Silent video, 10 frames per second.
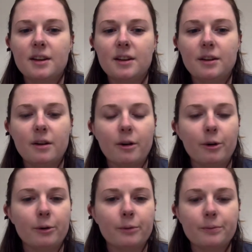
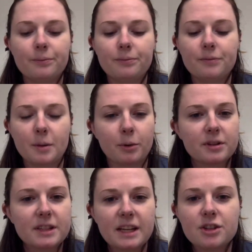the
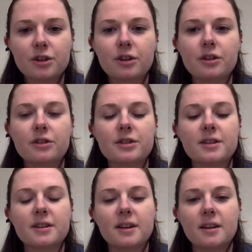
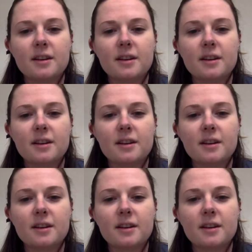procedures,